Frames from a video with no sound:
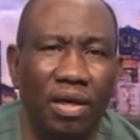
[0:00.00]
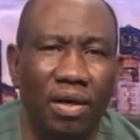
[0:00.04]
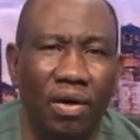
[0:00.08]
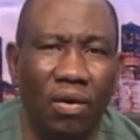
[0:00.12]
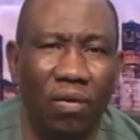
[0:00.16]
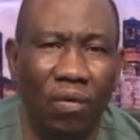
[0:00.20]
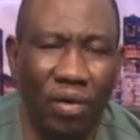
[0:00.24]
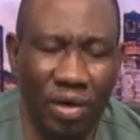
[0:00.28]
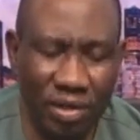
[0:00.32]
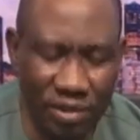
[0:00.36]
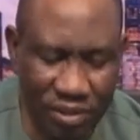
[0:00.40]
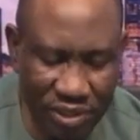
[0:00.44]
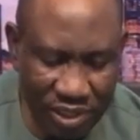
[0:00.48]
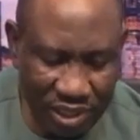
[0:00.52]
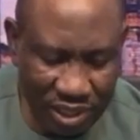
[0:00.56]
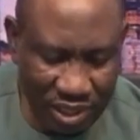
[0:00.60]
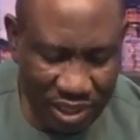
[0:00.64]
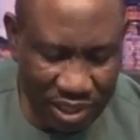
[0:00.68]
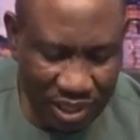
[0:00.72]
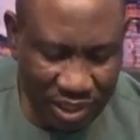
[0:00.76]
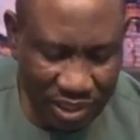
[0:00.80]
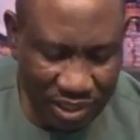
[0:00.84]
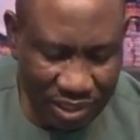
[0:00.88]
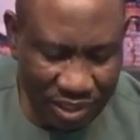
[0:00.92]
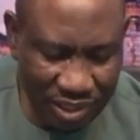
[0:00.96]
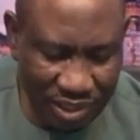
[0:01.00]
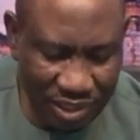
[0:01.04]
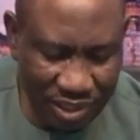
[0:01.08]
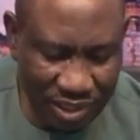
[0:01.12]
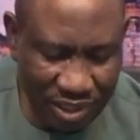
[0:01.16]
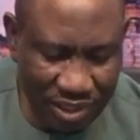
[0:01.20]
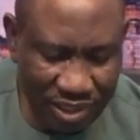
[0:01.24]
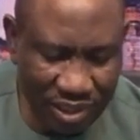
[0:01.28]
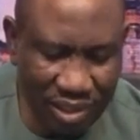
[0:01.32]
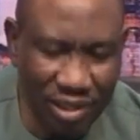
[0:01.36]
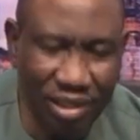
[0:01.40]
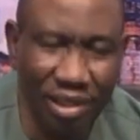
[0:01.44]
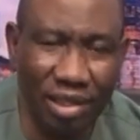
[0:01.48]
Once again,
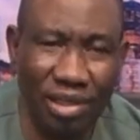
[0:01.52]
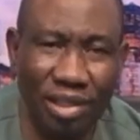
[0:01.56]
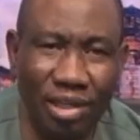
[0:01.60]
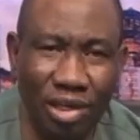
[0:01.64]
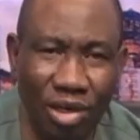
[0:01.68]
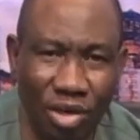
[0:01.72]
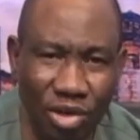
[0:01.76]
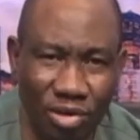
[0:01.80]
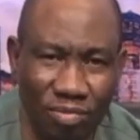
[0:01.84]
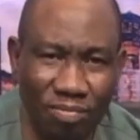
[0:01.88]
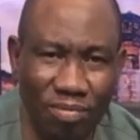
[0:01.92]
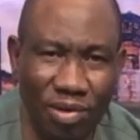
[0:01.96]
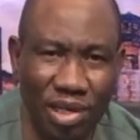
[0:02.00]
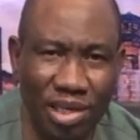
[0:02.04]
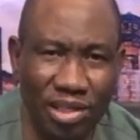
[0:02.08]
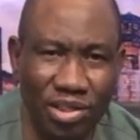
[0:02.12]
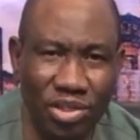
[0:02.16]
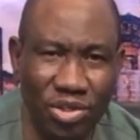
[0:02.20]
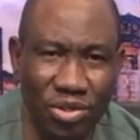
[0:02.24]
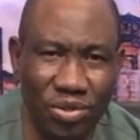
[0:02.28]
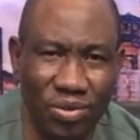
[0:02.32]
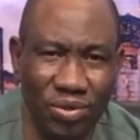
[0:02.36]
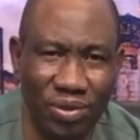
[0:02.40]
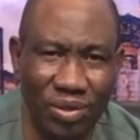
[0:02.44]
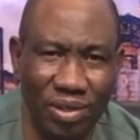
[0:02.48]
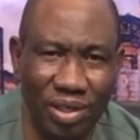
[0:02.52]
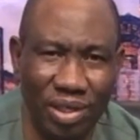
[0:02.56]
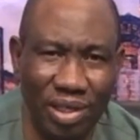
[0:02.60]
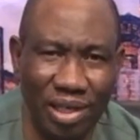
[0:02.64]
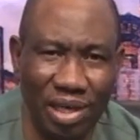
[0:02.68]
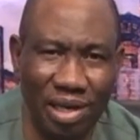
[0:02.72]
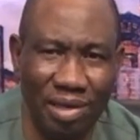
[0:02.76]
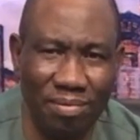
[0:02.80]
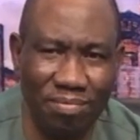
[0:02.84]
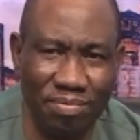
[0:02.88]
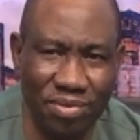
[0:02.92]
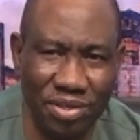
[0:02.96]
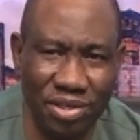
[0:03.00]
the Lord bless you. I
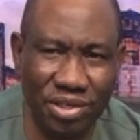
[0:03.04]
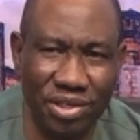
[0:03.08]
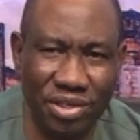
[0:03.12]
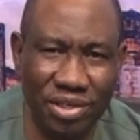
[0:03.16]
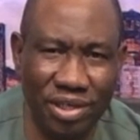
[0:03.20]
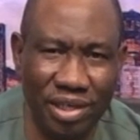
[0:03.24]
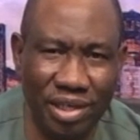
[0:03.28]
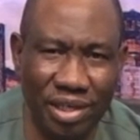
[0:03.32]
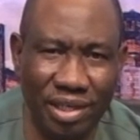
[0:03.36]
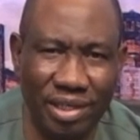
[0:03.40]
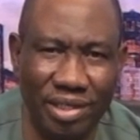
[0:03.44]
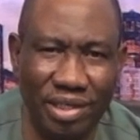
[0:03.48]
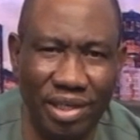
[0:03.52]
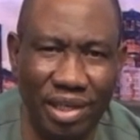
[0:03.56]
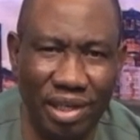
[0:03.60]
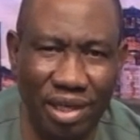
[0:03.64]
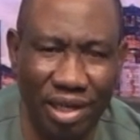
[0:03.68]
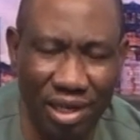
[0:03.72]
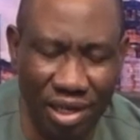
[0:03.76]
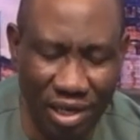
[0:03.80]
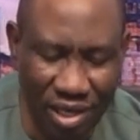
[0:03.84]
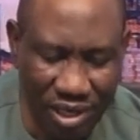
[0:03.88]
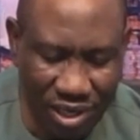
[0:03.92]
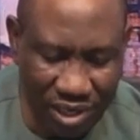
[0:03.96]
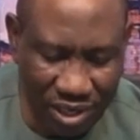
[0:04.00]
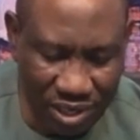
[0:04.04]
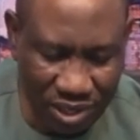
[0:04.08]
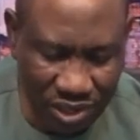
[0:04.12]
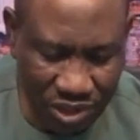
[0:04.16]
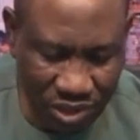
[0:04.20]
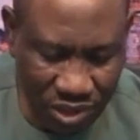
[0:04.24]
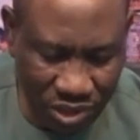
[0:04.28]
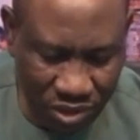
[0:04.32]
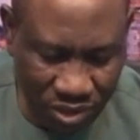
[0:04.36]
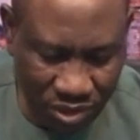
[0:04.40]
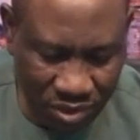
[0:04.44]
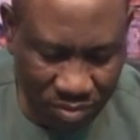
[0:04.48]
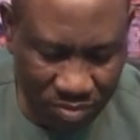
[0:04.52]
appreciate
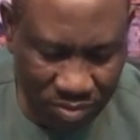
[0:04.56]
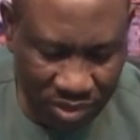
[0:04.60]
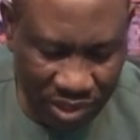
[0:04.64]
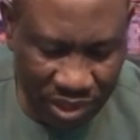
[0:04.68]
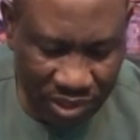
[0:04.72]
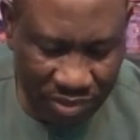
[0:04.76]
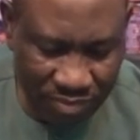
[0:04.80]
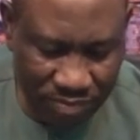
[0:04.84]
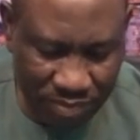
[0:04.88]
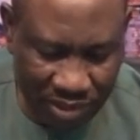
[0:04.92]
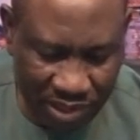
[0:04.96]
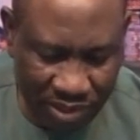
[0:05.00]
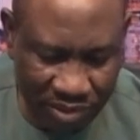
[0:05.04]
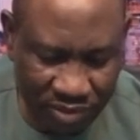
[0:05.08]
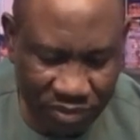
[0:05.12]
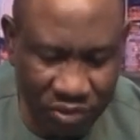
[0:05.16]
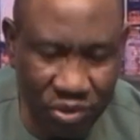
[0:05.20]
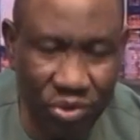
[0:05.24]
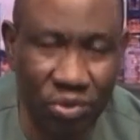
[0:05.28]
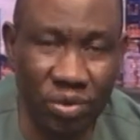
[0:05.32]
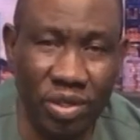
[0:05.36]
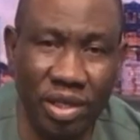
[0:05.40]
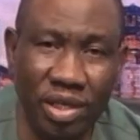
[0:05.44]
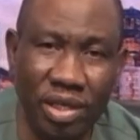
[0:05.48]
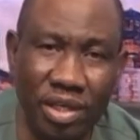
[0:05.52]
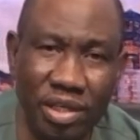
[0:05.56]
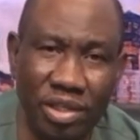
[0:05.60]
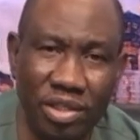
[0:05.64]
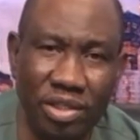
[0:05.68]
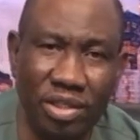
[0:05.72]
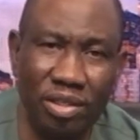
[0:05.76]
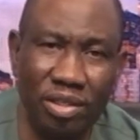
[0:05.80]
your being part of today's